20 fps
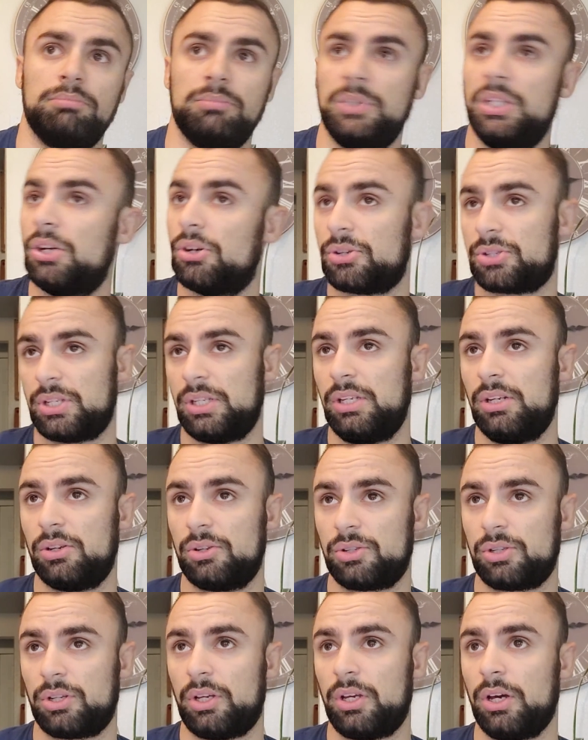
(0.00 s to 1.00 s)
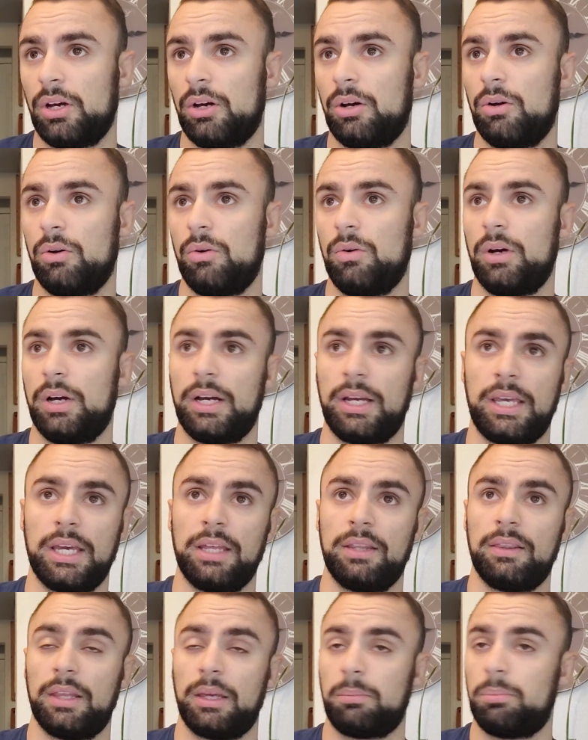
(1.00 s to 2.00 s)
years and years ago,
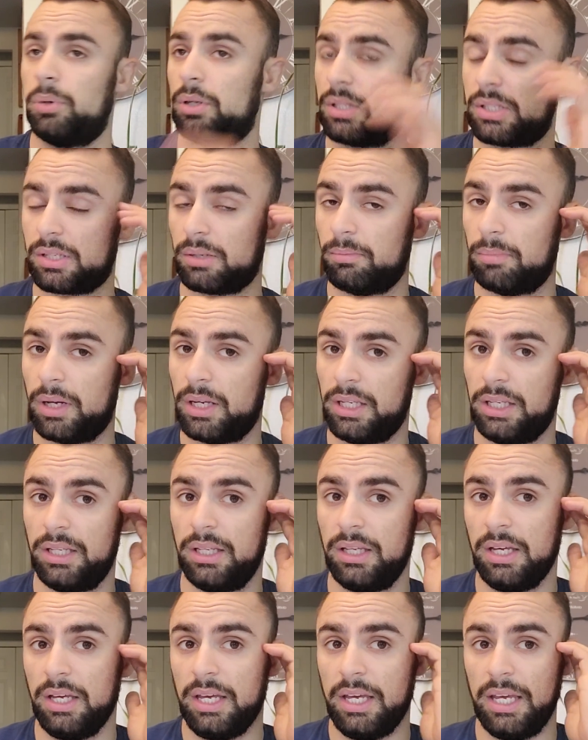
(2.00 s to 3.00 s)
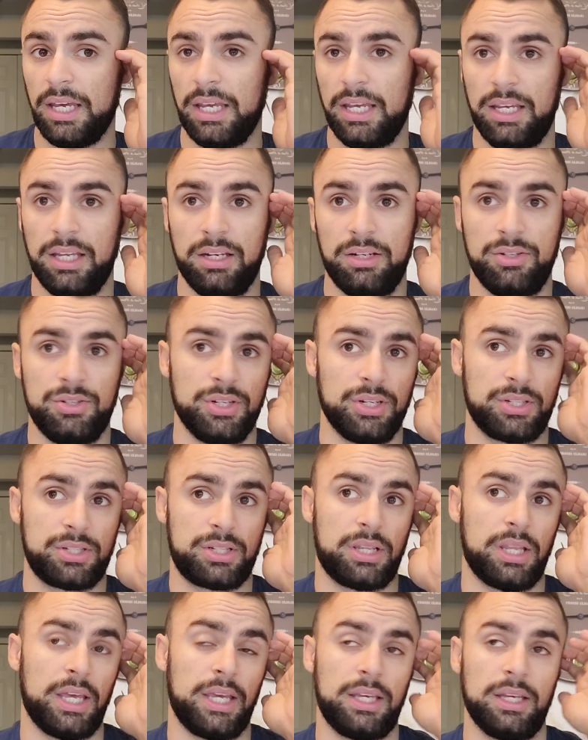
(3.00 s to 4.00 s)
again, like put some money in
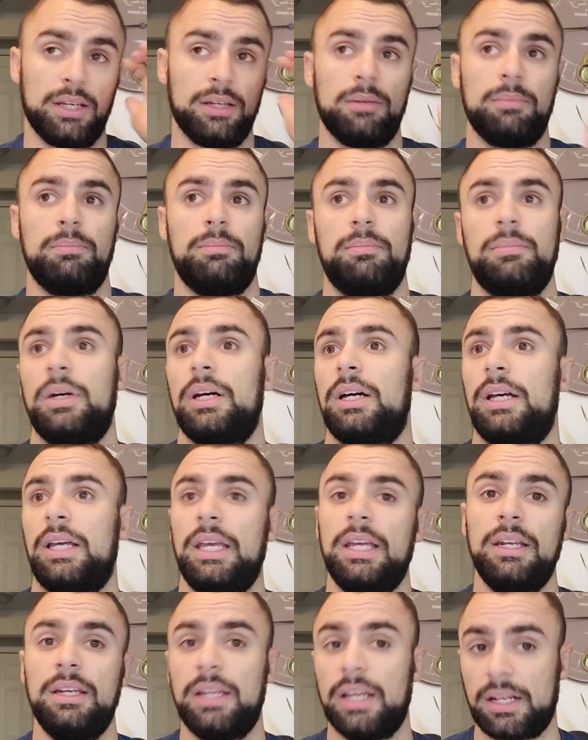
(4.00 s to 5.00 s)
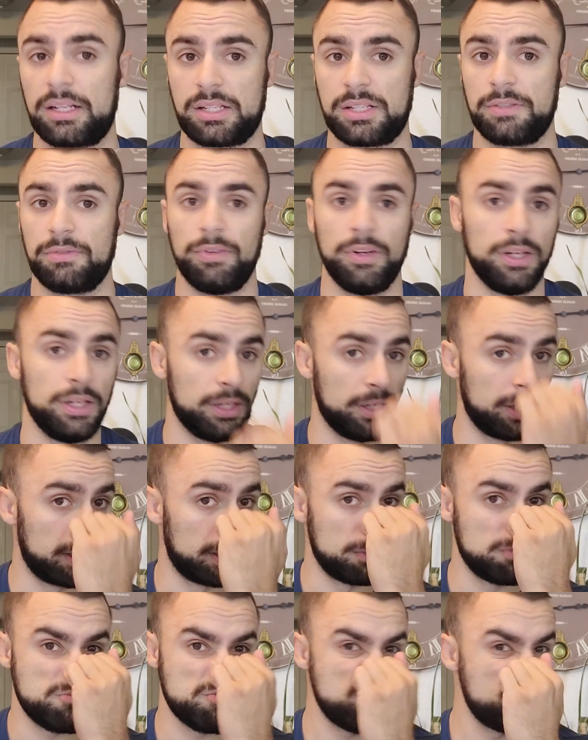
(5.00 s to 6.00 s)
just like a index fund
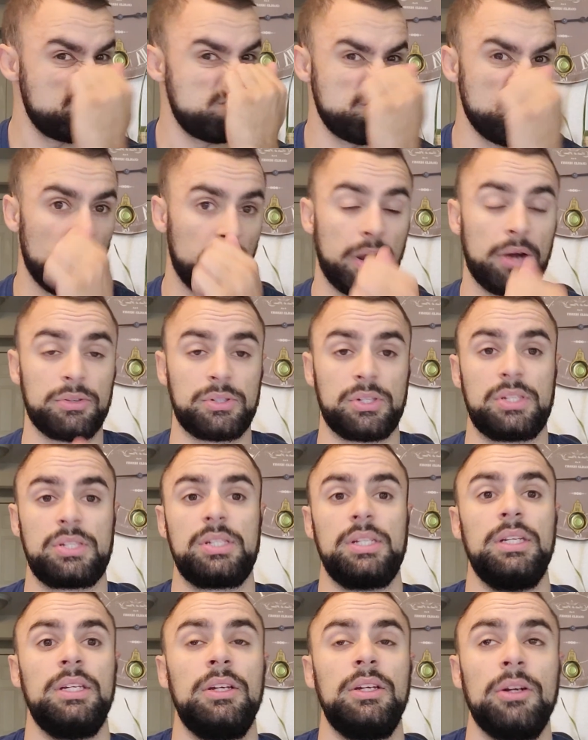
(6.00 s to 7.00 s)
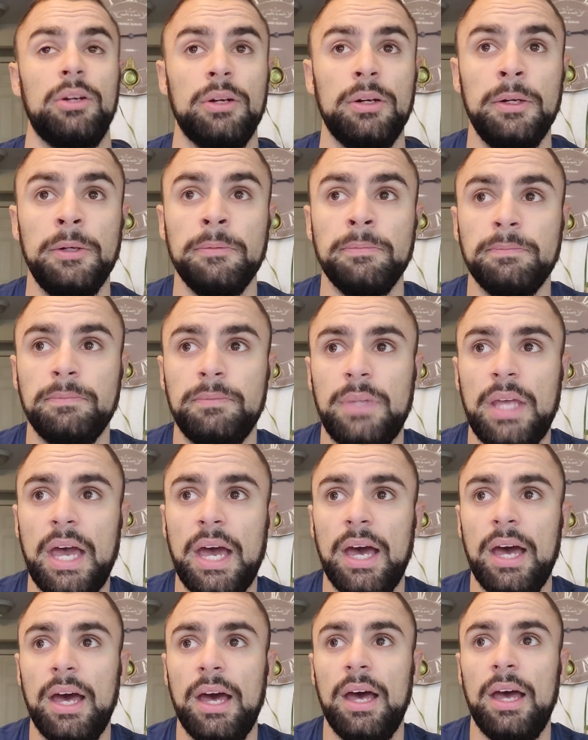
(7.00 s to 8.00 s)
when I was a senior
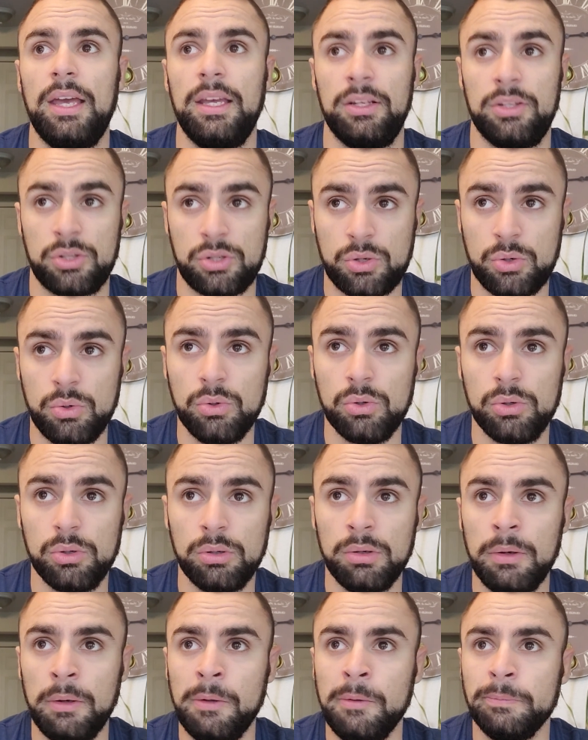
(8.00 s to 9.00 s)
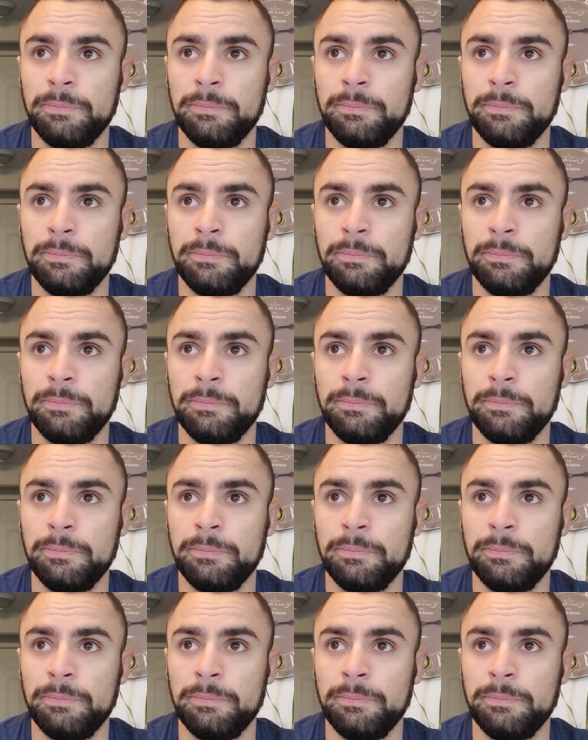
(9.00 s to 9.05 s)
in school,